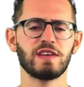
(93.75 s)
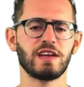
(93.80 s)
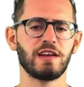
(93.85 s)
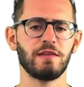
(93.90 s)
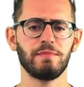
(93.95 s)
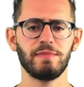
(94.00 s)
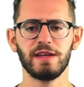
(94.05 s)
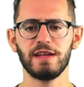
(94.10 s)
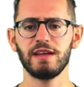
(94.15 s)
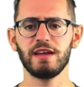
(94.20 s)
it
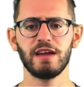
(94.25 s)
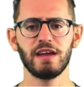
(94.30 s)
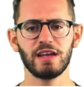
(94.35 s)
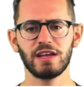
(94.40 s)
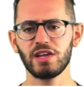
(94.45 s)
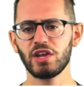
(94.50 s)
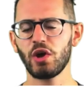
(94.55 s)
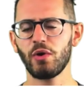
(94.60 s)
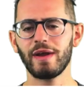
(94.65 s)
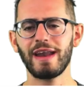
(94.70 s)
could be,
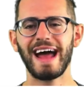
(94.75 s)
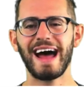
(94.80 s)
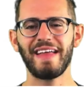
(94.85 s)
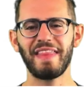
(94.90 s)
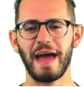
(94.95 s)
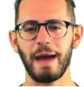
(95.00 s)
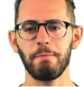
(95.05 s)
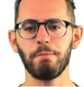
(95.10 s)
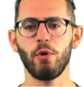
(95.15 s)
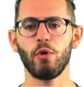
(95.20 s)
and how
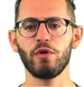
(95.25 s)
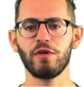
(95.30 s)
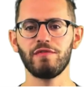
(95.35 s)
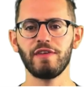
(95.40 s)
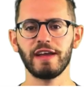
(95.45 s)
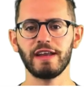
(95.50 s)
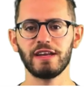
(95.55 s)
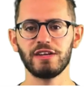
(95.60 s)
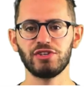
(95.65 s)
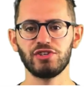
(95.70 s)
that
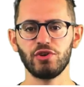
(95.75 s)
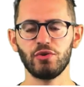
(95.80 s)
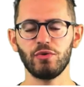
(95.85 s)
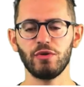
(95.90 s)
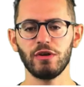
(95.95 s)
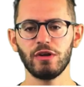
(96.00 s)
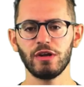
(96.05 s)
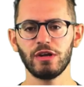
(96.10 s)
motivated you.